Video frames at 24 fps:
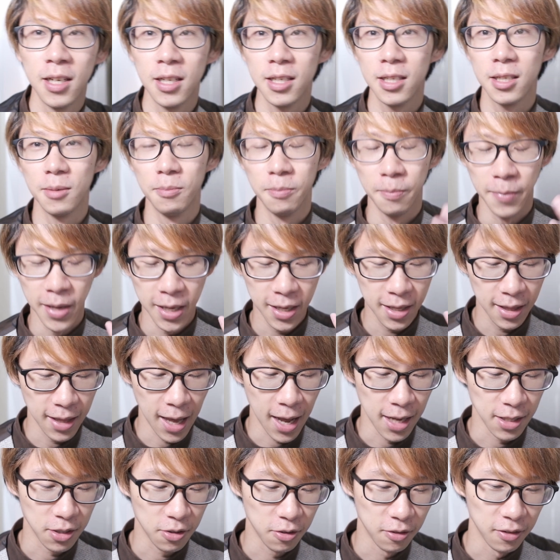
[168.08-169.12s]
to make
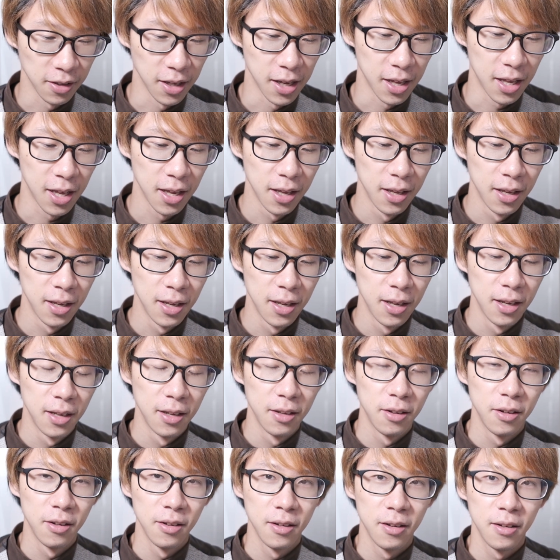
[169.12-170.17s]
that sort of like,
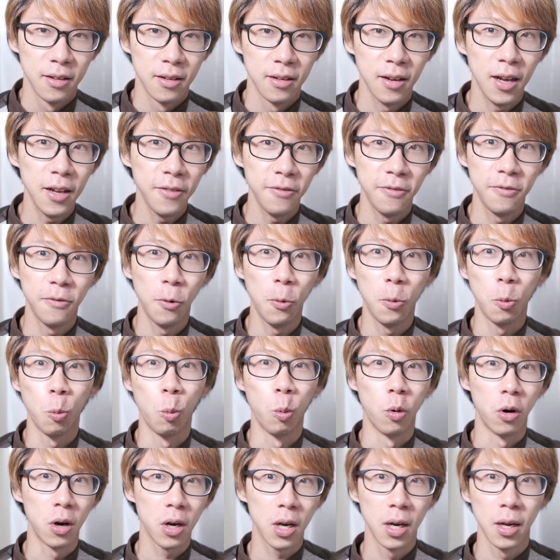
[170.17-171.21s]
not for
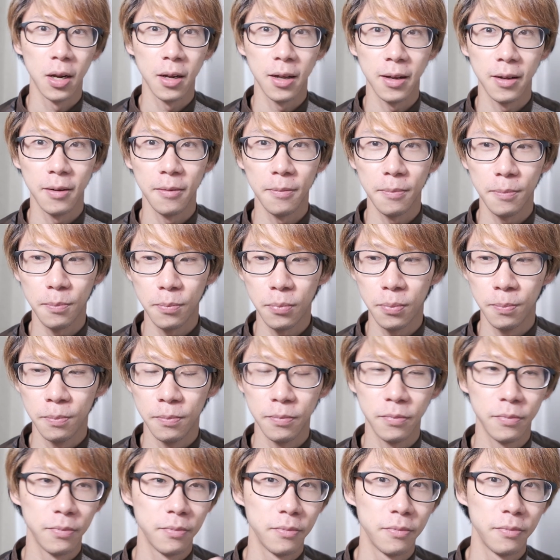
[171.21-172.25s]
work,
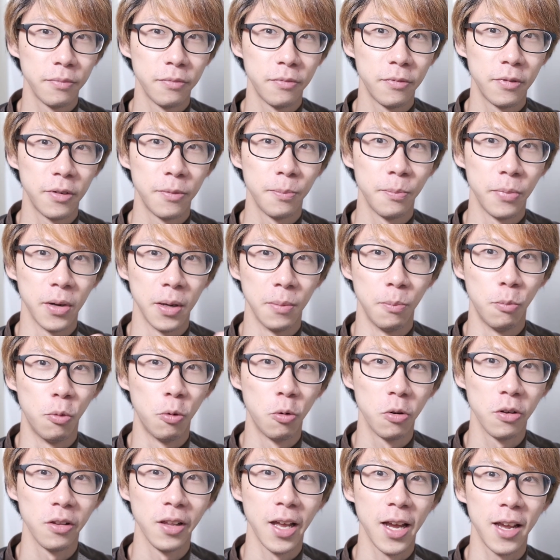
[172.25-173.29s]
but
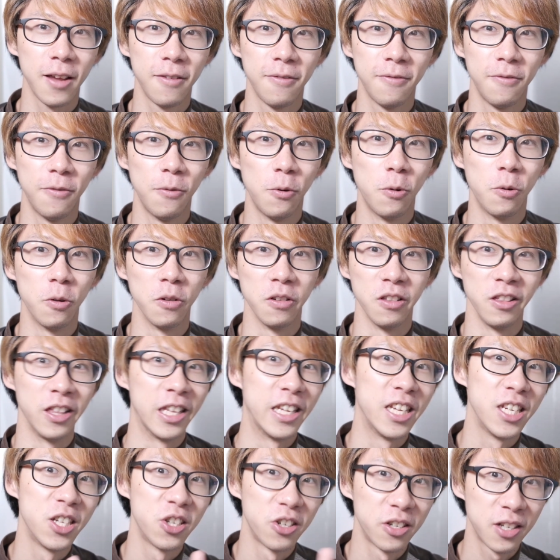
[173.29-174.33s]
more like for
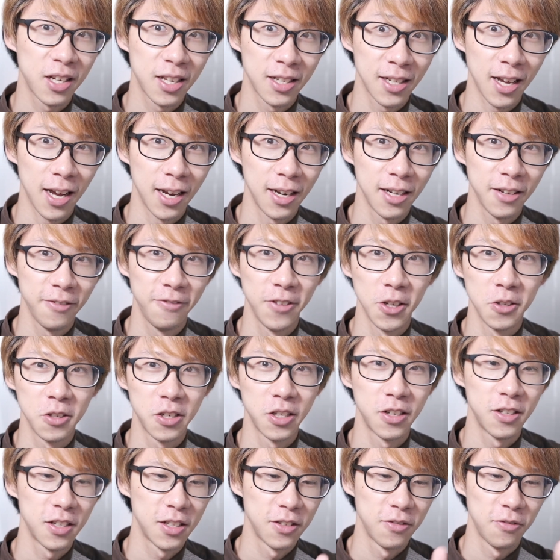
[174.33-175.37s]
leisure kind of
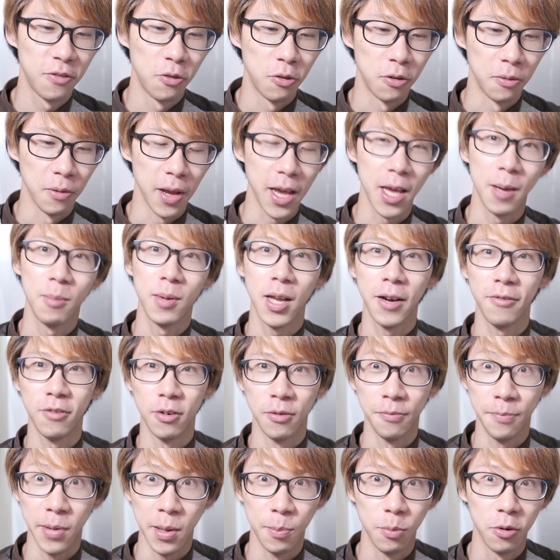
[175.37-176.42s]
filters, for aimed at
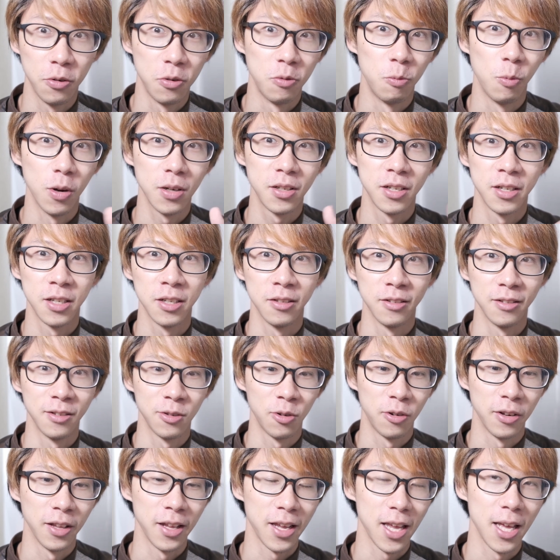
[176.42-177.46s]
for people who wanted to
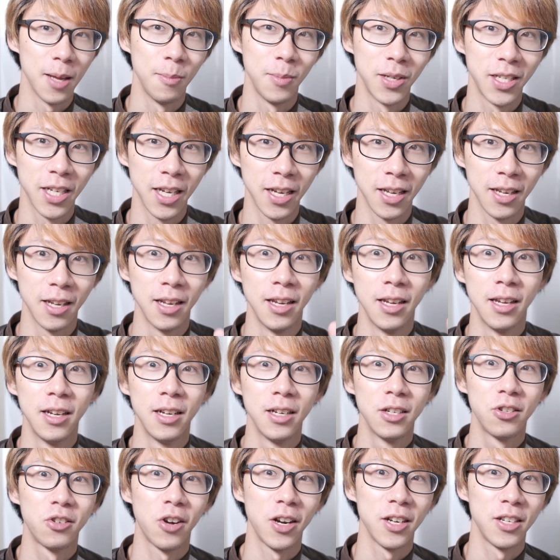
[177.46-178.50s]
sort of like imitate,
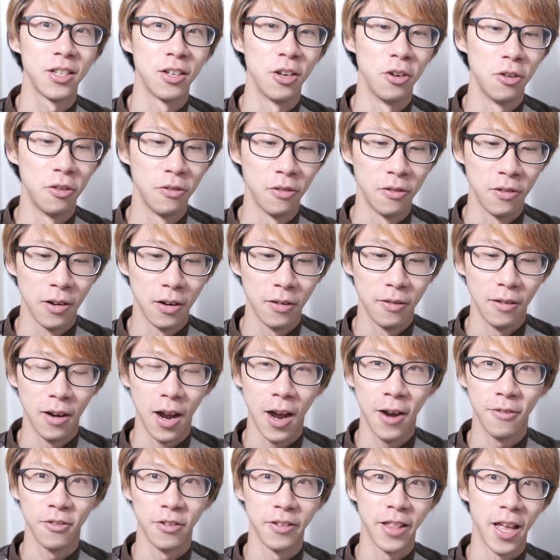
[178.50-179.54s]
try to go
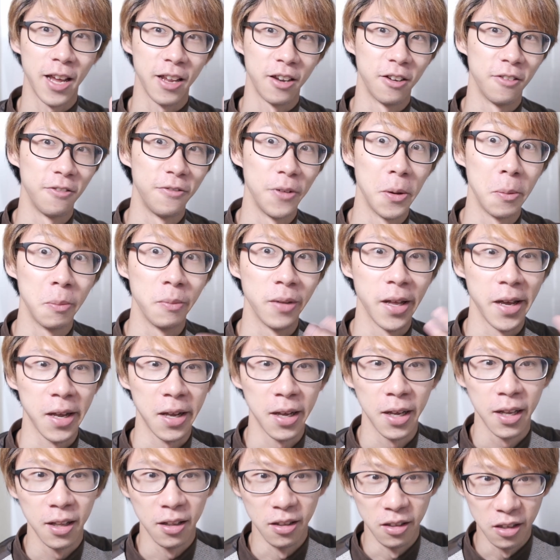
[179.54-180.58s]
after that
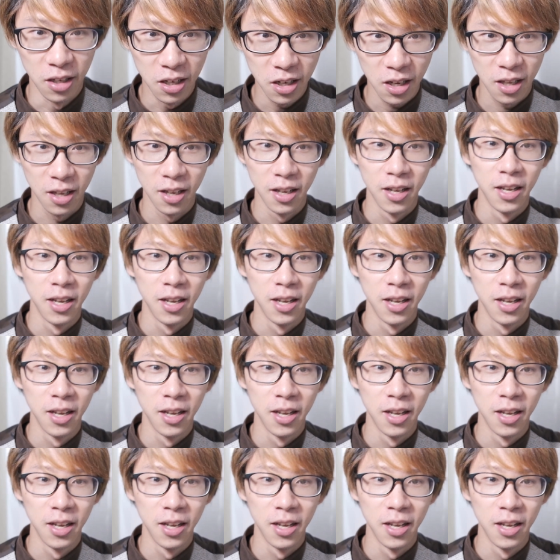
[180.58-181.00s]
film-like look.